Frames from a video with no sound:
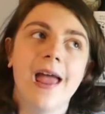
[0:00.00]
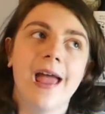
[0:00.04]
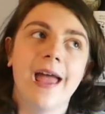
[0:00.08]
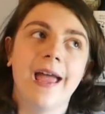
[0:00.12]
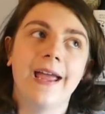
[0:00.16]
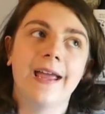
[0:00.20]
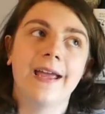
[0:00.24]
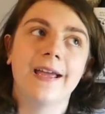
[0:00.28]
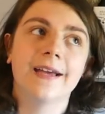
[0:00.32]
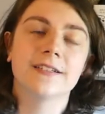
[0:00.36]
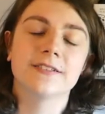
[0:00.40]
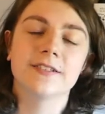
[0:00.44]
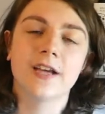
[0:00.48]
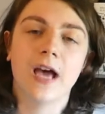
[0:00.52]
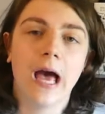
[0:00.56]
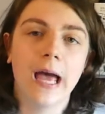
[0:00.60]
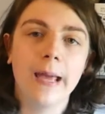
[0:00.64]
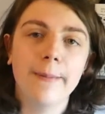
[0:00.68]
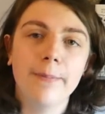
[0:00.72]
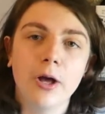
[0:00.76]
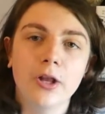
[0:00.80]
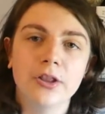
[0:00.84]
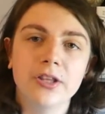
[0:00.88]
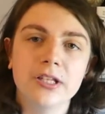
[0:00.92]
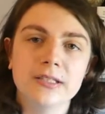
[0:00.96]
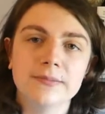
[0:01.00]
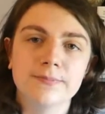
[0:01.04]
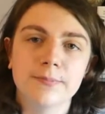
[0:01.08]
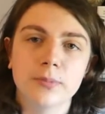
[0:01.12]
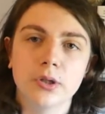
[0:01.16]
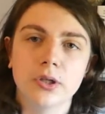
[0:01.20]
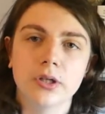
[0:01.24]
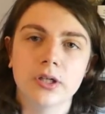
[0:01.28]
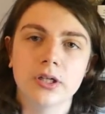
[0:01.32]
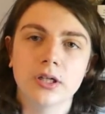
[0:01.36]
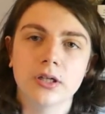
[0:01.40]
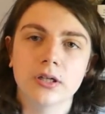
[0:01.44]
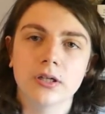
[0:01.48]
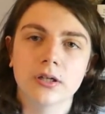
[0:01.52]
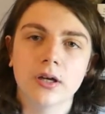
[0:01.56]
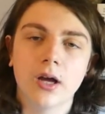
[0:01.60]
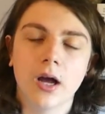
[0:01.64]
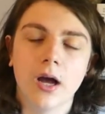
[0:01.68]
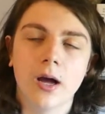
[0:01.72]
and I bought this book